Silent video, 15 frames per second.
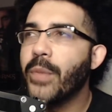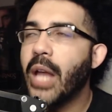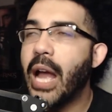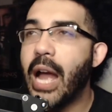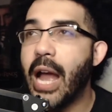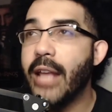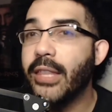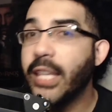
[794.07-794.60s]

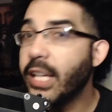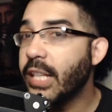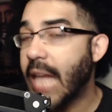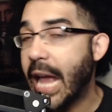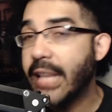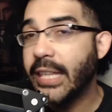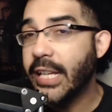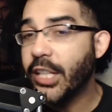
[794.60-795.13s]
I think
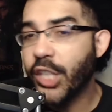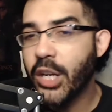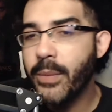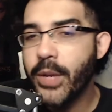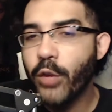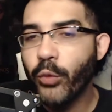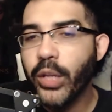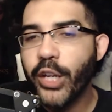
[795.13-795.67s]
it's going to
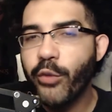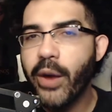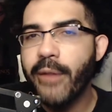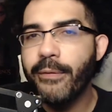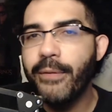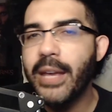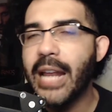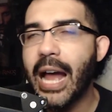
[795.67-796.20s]
be a really great
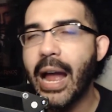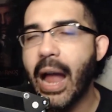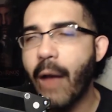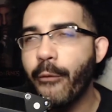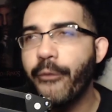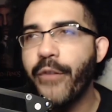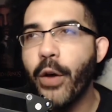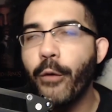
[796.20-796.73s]
fit. I
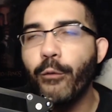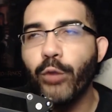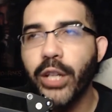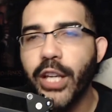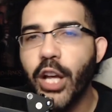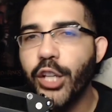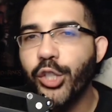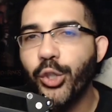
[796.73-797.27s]
felt
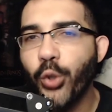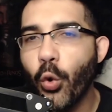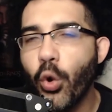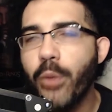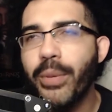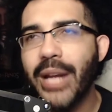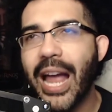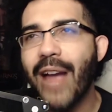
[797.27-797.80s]
really
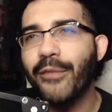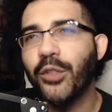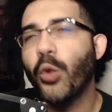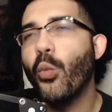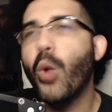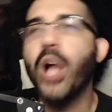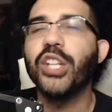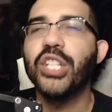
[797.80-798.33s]
unsure, but after
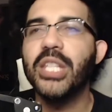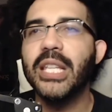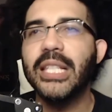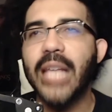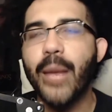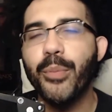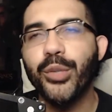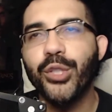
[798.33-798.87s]
watching this
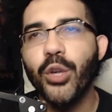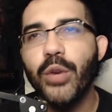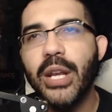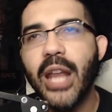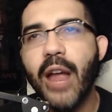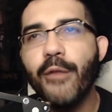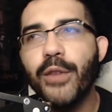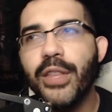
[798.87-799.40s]
episode
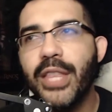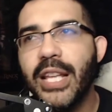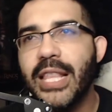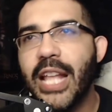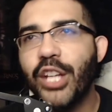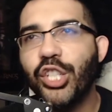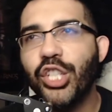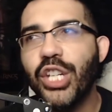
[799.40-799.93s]
and everything
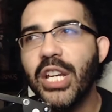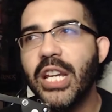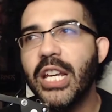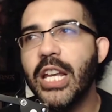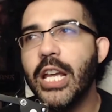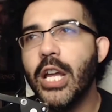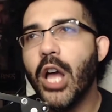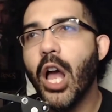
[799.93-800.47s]
that
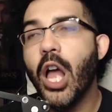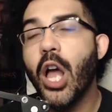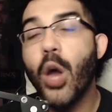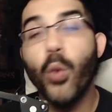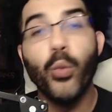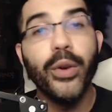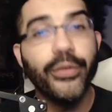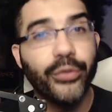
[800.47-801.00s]
she
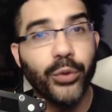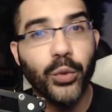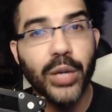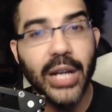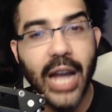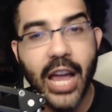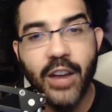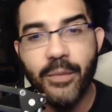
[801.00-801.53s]
went through
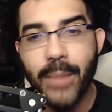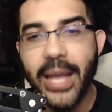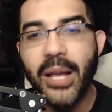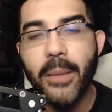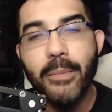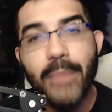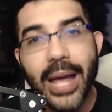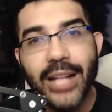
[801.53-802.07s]
to kind of make
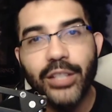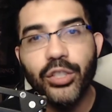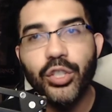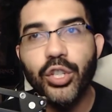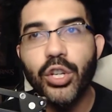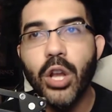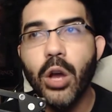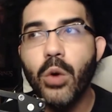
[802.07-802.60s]
amends,
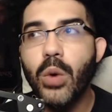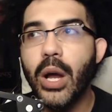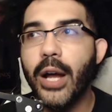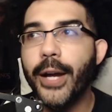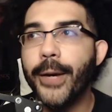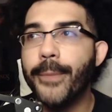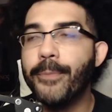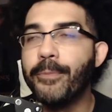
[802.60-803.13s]
you
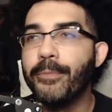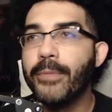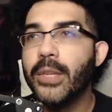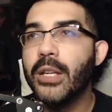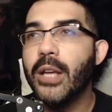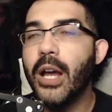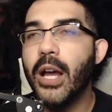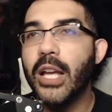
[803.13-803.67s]
know,
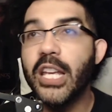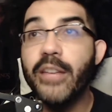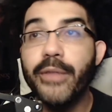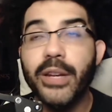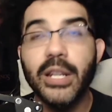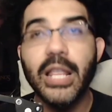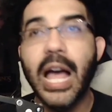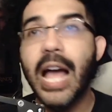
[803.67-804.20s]

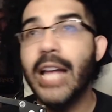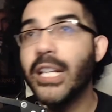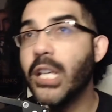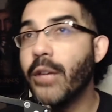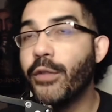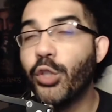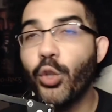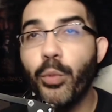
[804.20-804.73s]
even the
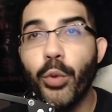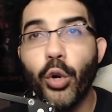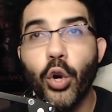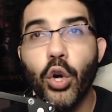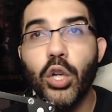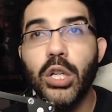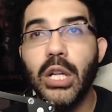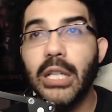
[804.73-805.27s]
idea of
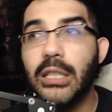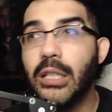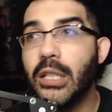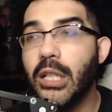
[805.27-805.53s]
Supergirl